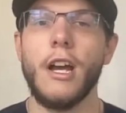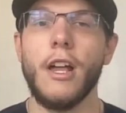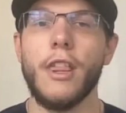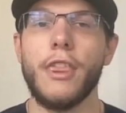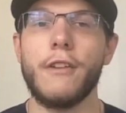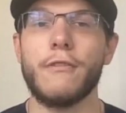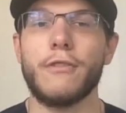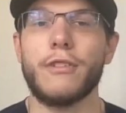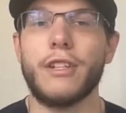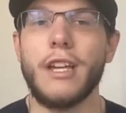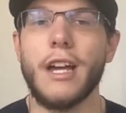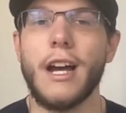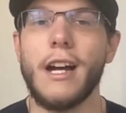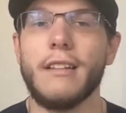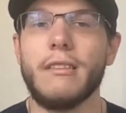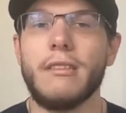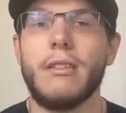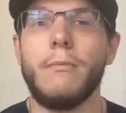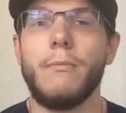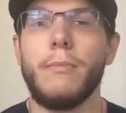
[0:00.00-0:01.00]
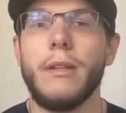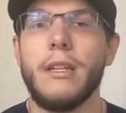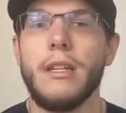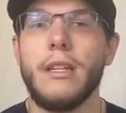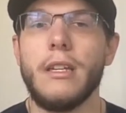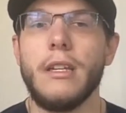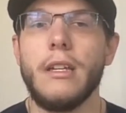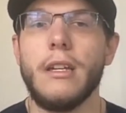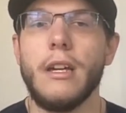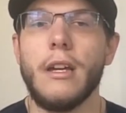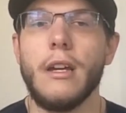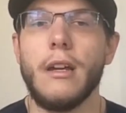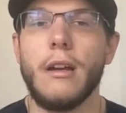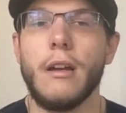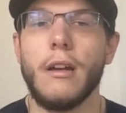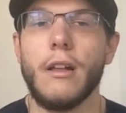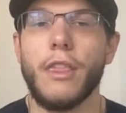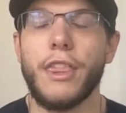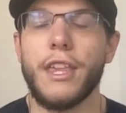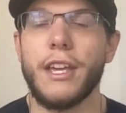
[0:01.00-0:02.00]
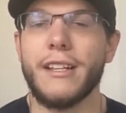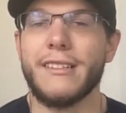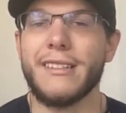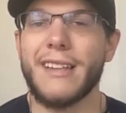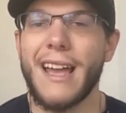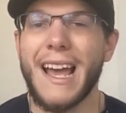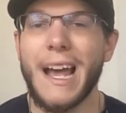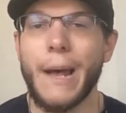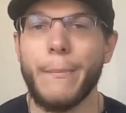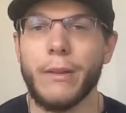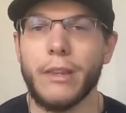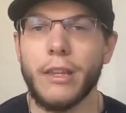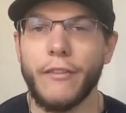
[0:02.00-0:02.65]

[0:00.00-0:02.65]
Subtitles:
There's got to be things that happen,